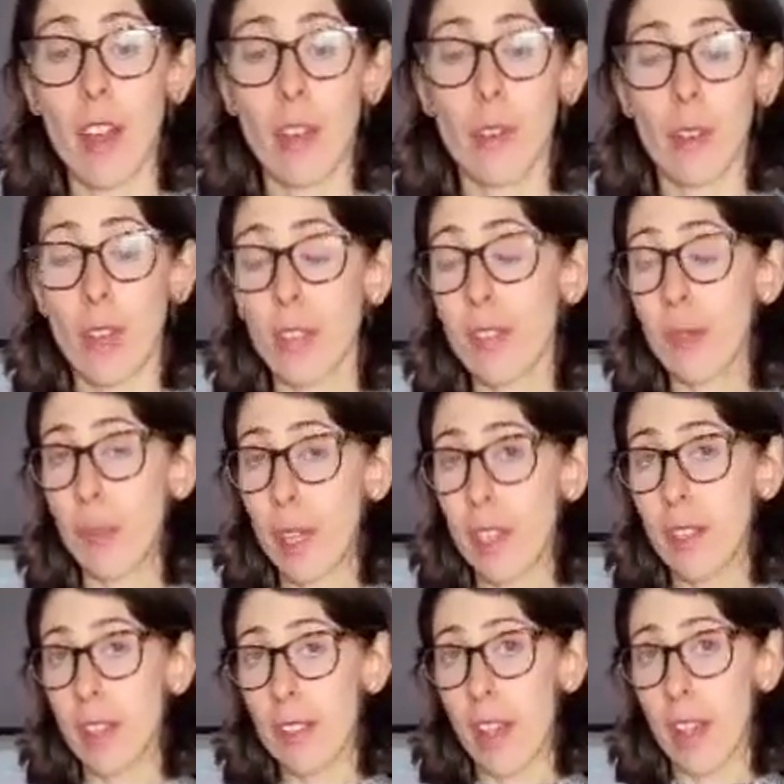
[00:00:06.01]
For this
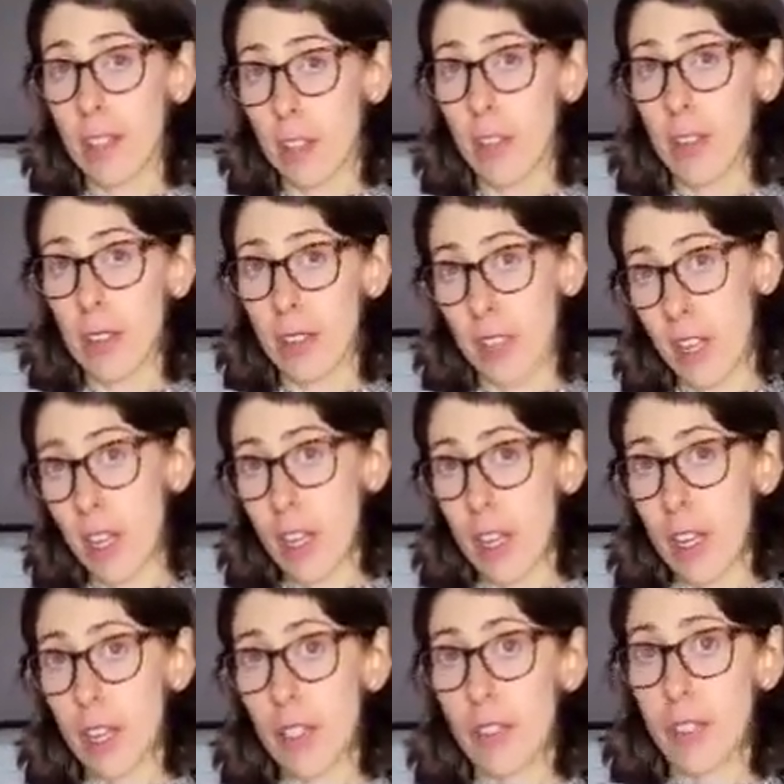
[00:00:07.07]
week's SRC
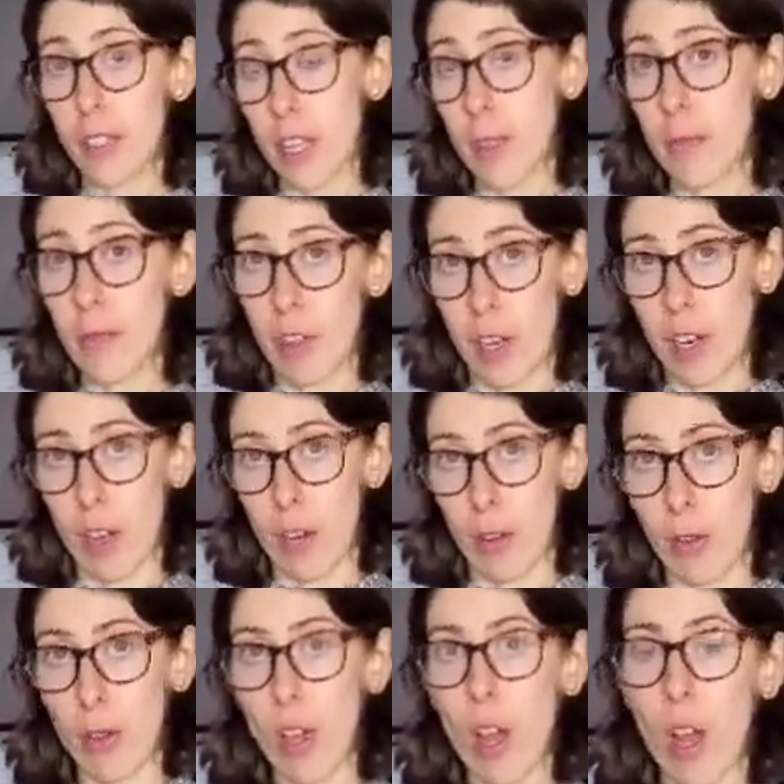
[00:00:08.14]
STEAM
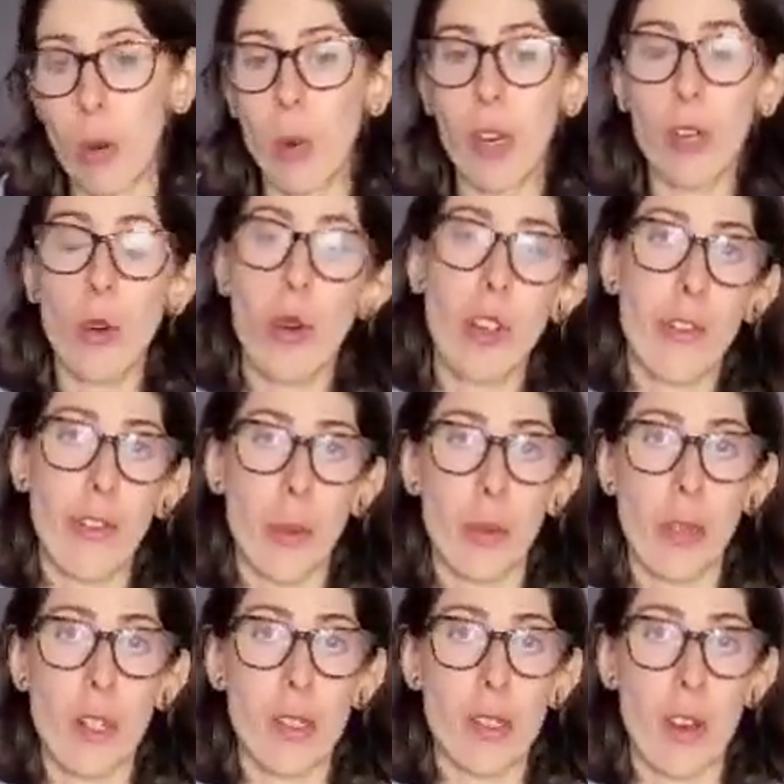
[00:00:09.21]
video, we are going to
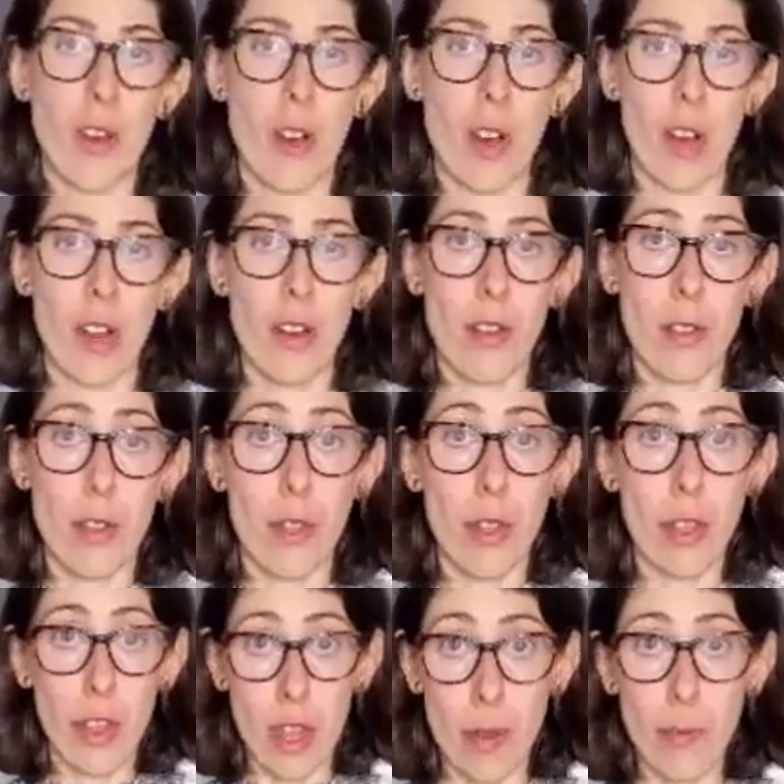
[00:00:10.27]
focus on the
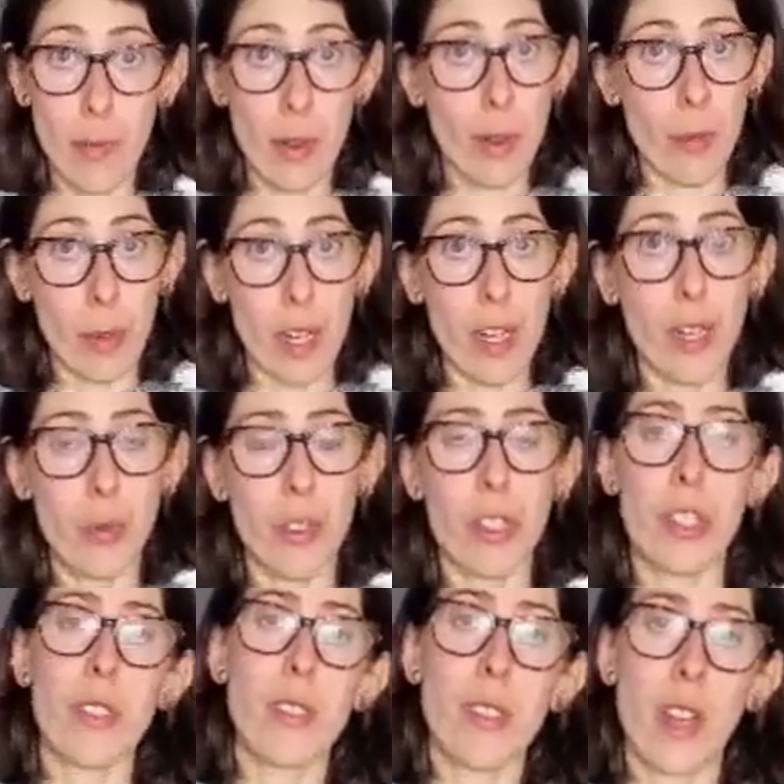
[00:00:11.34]
theme for the week, which
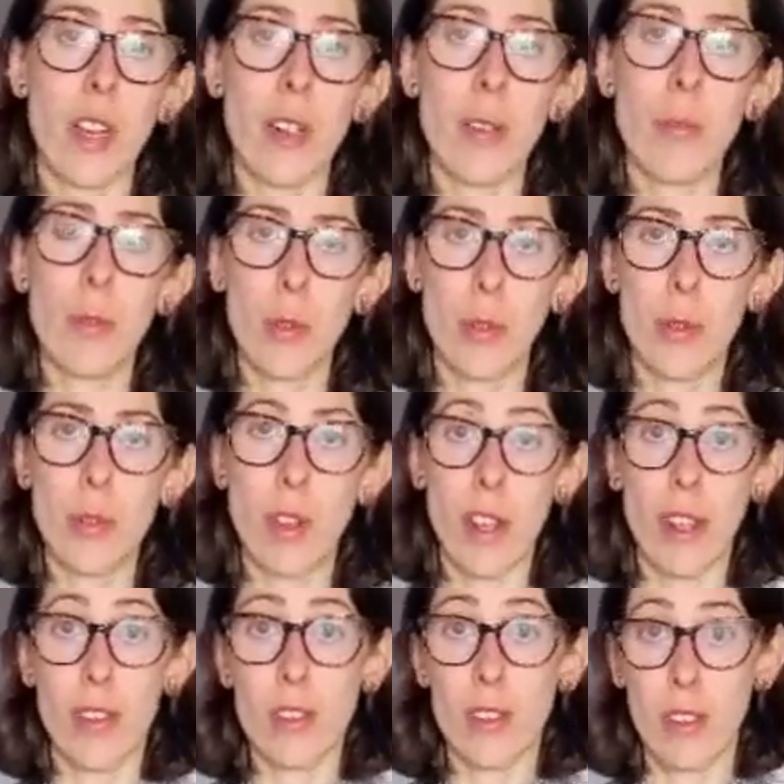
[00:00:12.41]
is Sun, Moon,
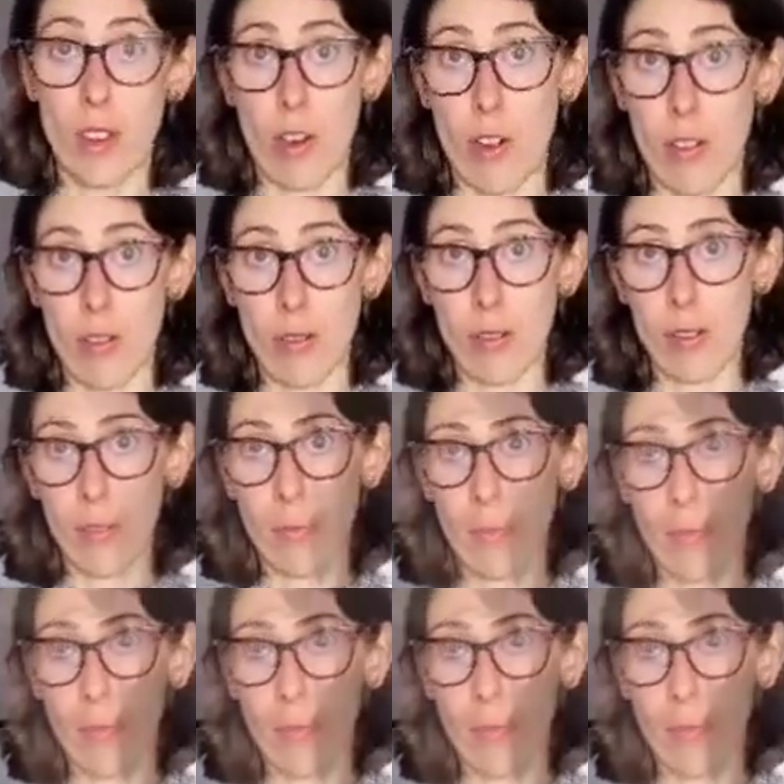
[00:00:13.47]
and Stars.